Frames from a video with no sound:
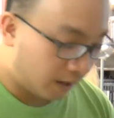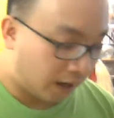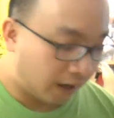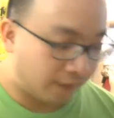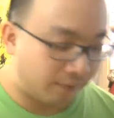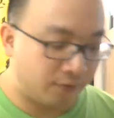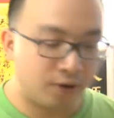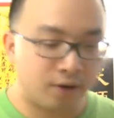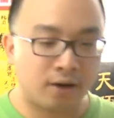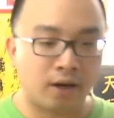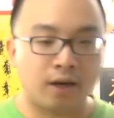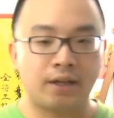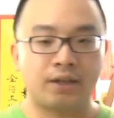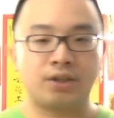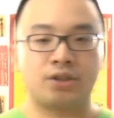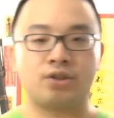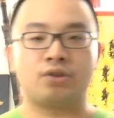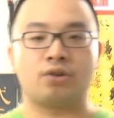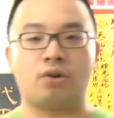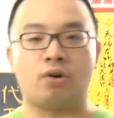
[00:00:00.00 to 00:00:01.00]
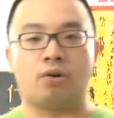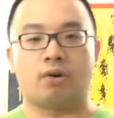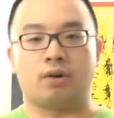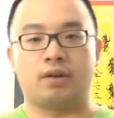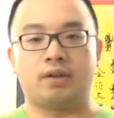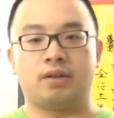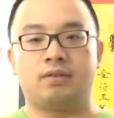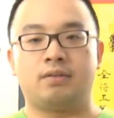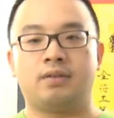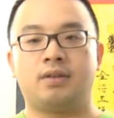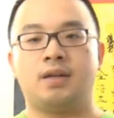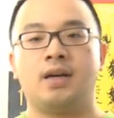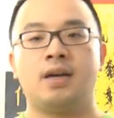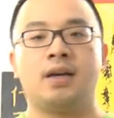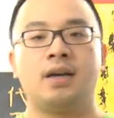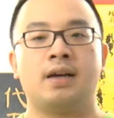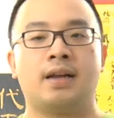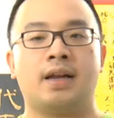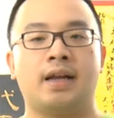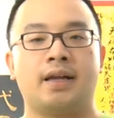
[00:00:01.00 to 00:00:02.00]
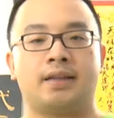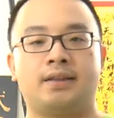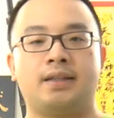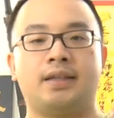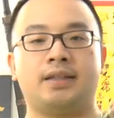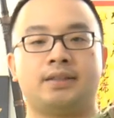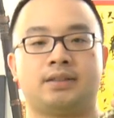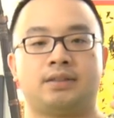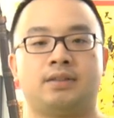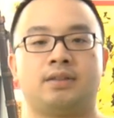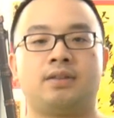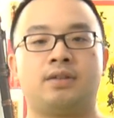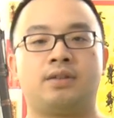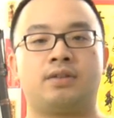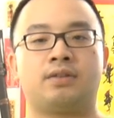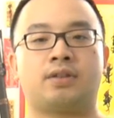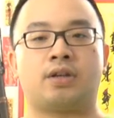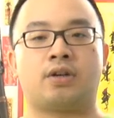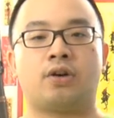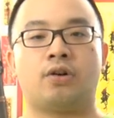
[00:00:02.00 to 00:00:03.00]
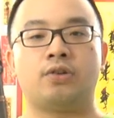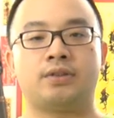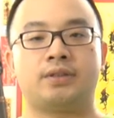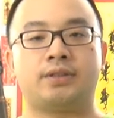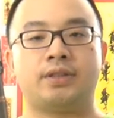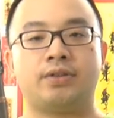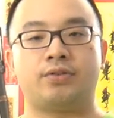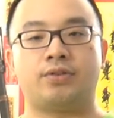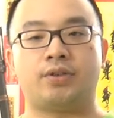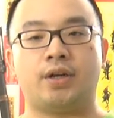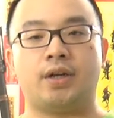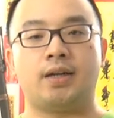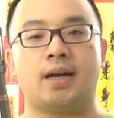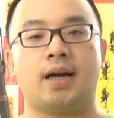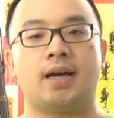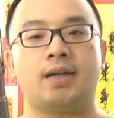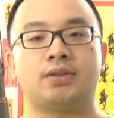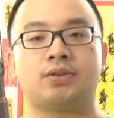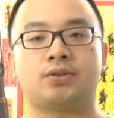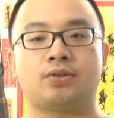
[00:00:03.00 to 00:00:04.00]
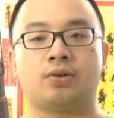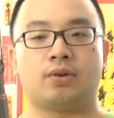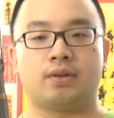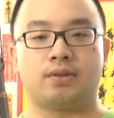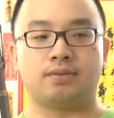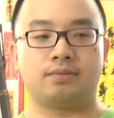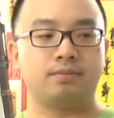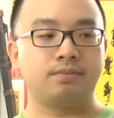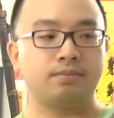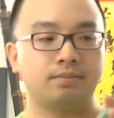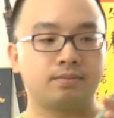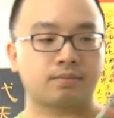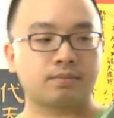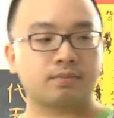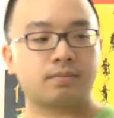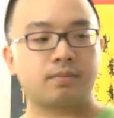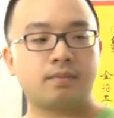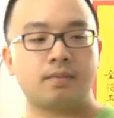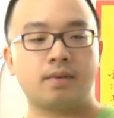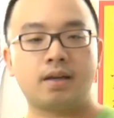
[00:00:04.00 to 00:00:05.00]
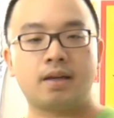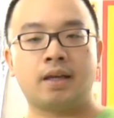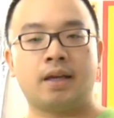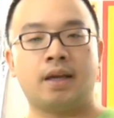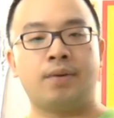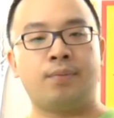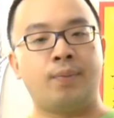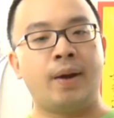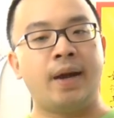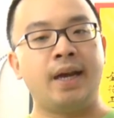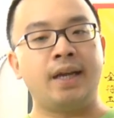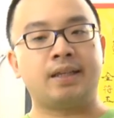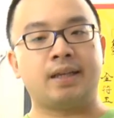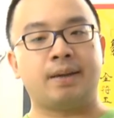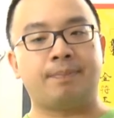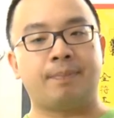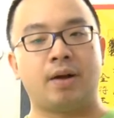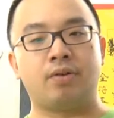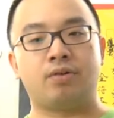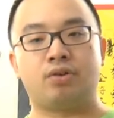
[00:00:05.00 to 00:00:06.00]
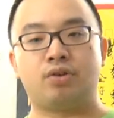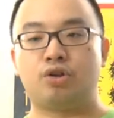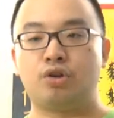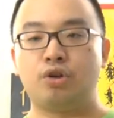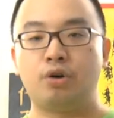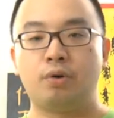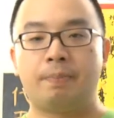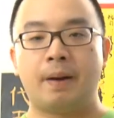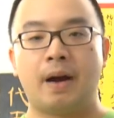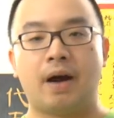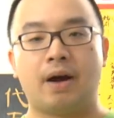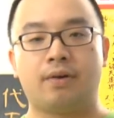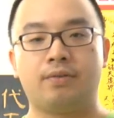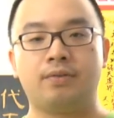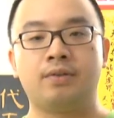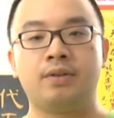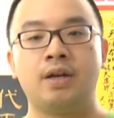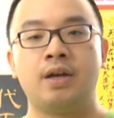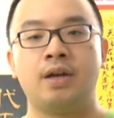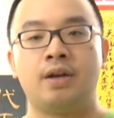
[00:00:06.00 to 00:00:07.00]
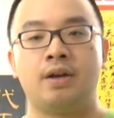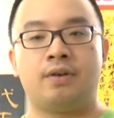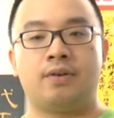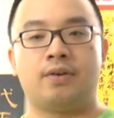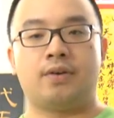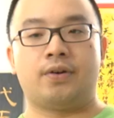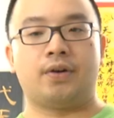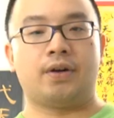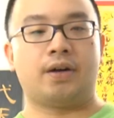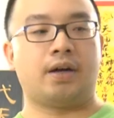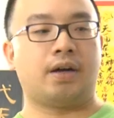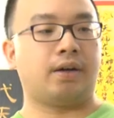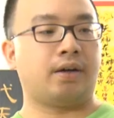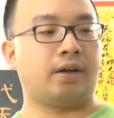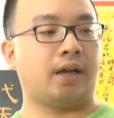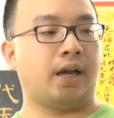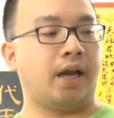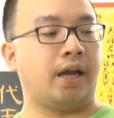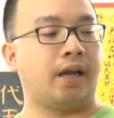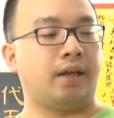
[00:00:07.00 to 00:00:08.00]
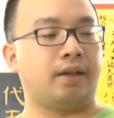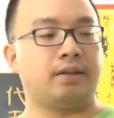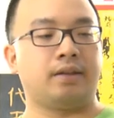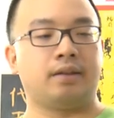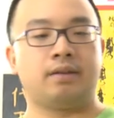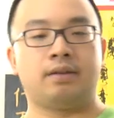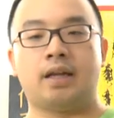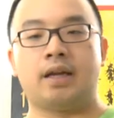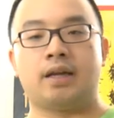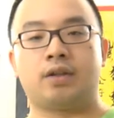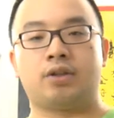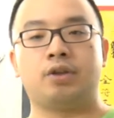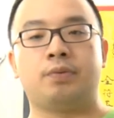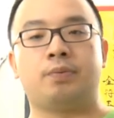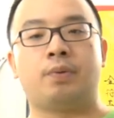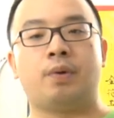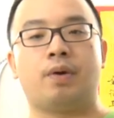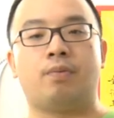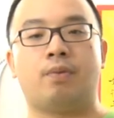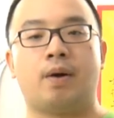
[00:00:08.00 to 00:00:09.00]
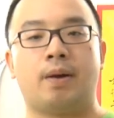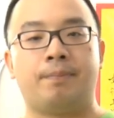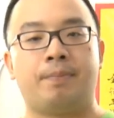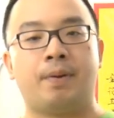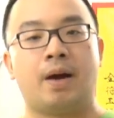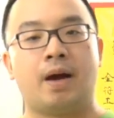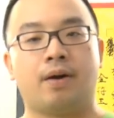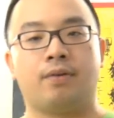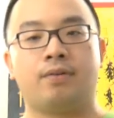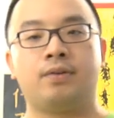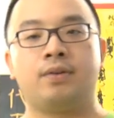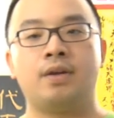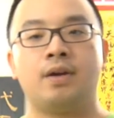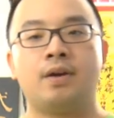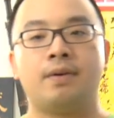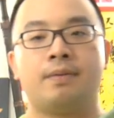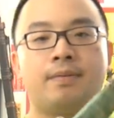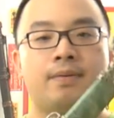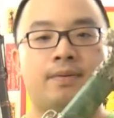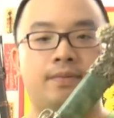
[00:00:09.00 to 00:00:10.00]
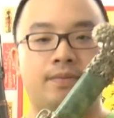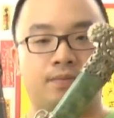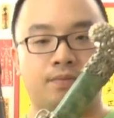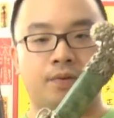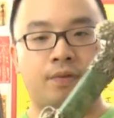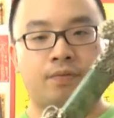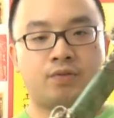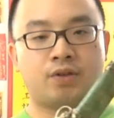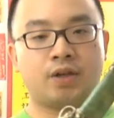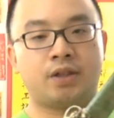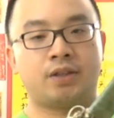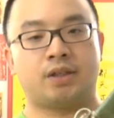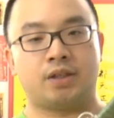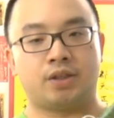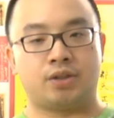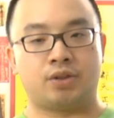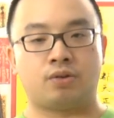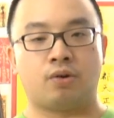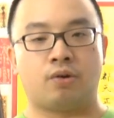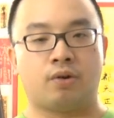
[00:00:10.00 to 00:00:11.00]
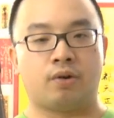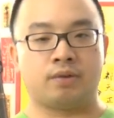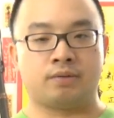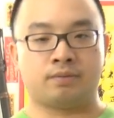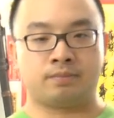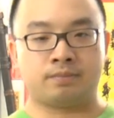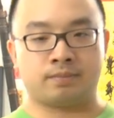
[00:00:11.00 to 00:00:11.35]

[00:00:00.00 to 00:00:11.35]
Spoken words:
if you got a sword like this, the Cold Steel Jade Lion sword, it weighs about 2 pounds and like 2.1 pounds with just a sword.